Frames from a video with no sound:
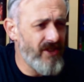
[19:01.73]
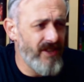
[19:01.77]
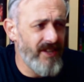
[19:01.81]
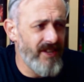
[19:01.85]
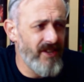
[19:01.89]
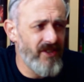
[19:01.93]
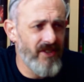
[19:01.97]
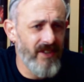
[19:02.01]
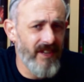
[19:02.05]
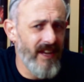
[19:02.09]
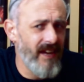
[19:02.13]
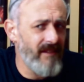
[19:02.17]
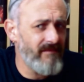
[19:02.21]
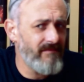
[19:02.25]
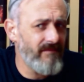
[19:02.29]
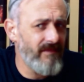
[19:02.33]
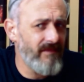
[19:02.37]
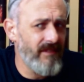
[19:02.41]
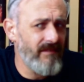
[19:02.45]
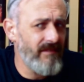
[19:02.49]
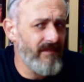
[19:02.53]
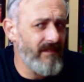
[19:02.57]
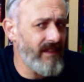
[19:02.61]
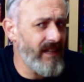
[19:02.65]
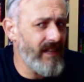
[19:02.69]
edition out
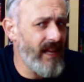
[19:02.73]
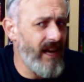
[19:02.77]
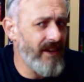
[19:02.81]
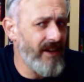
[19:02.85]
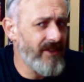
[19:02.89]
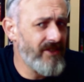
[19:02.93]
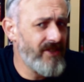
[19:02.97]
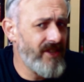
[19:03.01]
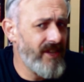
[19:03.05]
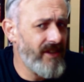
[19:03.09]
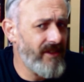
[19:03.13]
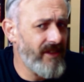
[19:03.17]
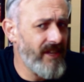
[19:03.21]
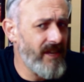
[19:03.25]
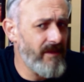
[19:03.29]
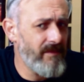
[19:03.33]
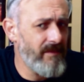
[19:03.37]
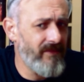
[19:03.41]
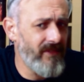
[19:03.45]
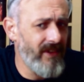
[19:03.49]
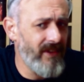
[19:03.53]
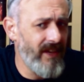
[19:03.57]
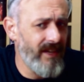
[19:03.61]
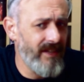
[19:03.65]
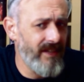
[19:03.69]
last year, the year
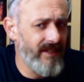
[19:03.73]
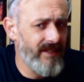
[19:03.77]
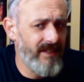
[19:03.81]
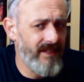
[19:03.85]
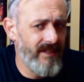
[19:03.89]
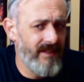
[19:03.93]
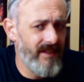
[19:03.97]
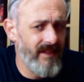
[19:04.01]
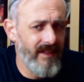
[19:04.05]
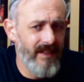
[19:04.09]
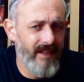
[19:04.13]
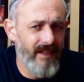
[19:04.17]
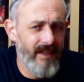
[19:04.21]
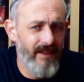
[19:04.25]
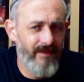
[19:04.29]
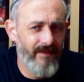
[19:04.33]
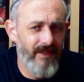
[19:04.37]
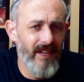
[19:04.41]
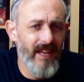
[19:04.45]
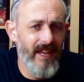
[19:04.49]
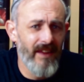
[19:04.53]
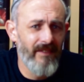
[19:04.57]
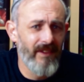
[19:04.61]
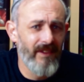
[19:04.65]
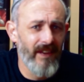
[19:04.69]
before last. If you
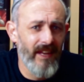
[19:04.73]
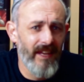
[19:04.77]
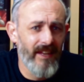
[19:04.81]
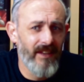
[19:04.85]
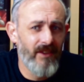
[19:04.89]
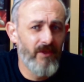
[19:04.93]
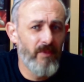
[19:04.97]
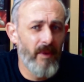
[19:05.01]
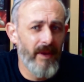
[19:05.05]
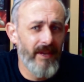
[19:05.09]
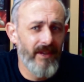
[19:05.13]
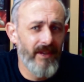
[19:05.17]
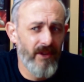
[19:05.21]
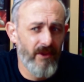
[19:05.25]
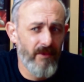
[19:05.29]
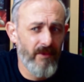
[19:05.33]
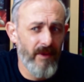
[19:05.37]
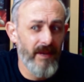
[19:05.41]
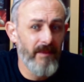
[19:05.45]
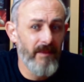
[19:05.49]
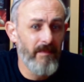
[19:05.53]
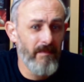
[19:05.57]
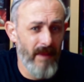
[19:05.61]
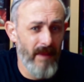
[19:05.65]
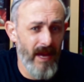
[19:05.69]
can get it for like 20
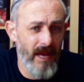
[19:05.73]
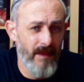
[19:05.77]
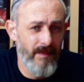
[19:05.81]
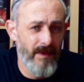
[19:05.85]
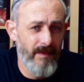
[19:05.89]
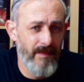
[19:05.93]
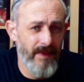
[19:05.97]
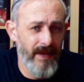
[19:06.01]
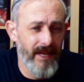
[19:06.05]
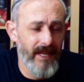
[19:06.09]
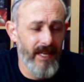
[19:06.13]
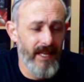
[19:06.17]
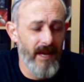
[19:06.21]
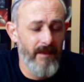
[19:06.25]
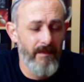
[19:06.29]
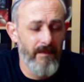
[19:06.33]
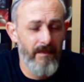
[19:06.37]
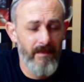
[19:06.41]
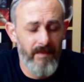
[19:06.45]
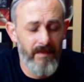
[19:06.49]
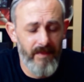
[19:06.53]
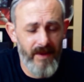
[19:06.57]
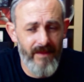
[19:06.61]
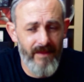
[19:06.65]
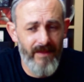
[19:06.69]
quid, maybe pick it up,
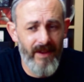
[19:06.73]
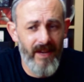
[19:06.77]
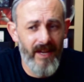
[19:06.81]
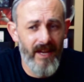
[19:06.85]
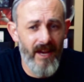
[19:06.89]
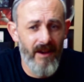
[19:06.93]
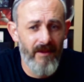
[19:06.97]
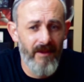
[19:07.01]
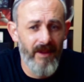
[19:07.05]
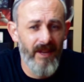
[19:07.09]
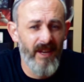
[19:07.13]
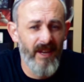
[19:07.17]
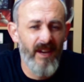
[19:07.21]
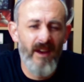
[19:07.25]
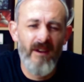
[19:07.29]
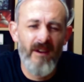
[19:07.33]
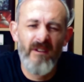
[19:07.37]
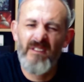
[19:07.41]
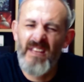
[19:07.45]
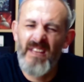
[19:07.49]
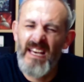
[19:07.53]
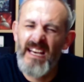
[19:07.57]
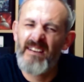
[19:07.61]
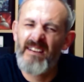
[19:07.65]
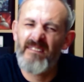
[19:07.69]
give it a go, and then
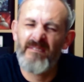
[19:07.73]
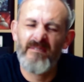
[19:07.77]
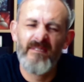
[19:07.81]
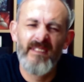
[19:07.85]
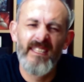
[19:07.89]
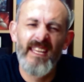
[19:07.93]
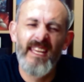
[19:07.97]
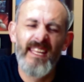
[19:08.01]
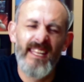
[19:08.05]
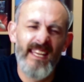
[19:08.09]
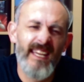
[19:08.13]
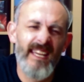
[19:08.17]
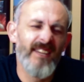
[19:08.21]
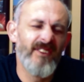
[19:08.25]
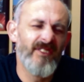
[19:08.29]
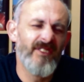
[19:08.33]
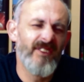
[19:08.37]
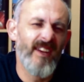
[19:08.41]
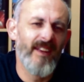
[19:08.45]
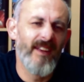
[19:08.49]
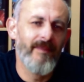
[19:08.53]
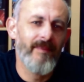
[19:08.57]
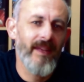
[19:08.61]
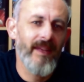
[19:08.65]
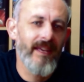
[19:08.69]
go, that is
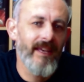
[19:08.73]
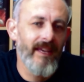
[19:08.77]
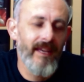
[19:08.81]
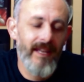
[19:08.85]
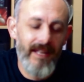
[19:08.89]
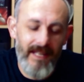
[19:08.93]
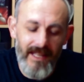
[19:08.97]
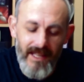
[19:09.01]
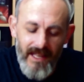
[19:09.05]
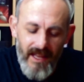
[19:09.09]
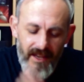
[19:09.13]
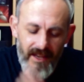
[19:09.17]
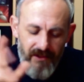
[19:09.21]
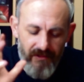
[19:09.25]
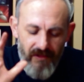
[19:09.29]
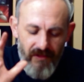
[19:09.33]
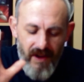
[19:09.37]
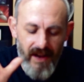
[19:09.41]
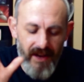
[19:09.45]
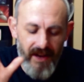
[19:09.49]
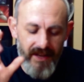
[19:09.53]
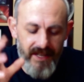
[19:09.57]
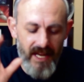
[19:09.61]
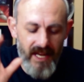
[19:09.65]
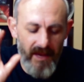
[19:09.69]
shit. Like,
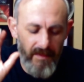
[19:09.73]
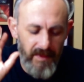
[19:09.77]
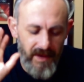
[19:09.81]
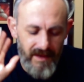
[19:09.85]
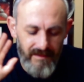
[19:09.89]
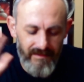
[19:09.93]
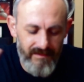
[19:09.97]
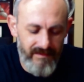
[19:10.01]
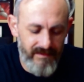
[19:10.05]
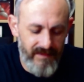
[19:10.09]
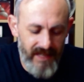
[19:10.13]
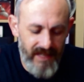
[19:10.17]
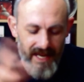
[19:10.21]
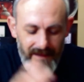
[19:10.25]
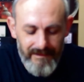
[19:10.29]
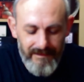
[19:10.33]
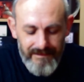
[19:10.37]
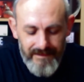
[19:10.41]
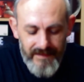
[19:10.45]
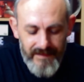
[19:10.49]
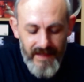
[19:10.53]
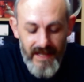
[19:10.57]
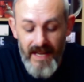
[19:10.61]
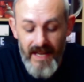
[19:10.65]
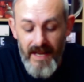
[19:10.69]
great idea, but yeah,
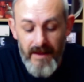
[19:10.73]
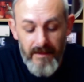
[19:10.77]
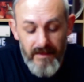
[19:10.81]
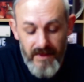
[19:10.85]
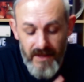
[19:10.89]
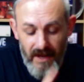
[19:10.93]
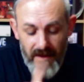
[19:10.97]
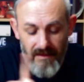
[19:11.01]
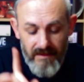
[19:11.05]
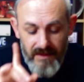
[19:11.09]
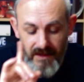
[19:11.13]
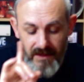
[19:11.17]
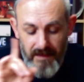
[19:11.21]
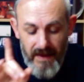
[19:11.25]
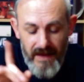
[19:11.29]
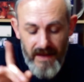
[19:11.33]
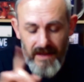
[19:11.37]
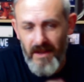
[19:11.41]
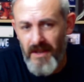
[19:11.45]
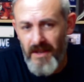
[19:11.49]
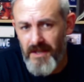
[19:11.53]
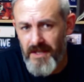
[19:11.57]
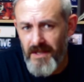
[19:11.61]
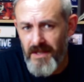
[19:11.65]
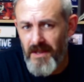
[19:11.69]
don't
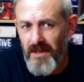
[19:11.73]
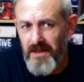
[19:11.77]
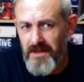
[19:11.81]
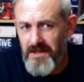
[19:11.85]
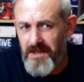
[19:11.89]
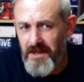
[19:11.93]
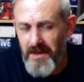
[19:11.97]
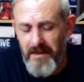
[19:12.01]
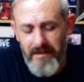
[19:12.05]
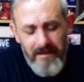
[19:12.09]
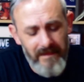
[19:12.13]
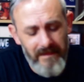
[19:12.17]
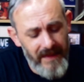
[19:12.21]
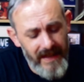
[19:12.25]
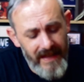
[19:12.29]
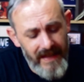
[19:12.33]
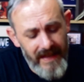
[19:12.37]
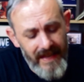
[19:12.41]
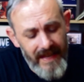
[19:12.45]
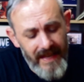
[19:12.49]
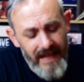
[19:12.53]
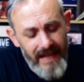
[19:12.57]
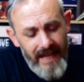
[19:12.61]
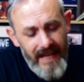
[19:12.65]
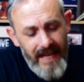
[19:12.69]
spend $90 on it.
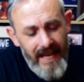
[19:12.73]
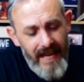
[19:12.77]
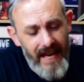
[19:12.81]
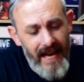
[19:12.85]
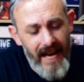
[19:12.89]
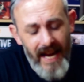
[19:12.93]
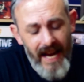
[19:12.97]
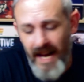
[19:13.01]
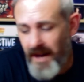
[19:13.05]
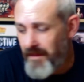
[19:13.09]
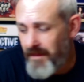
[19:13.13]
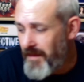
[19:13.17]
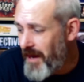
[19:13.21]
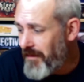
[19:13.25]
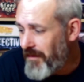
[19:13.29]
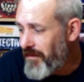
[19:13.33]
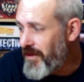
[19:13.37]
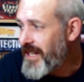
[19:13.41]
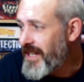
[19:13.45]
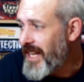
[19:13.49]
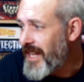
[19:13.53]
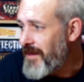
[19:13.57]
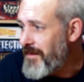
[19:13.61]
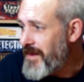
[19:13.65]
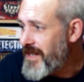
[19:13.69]
I
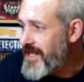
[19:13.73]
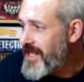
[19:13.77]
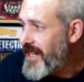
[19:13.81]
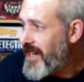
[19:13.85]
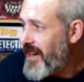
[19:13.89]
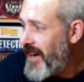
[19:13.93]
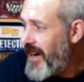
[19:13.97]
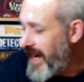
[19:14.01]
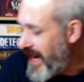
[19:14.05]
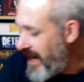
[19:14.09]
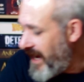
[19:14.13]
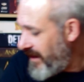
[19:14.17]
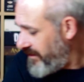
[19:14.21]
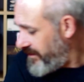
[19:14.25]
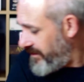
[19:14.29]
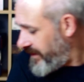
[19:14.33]
would get the Mystic Eye out,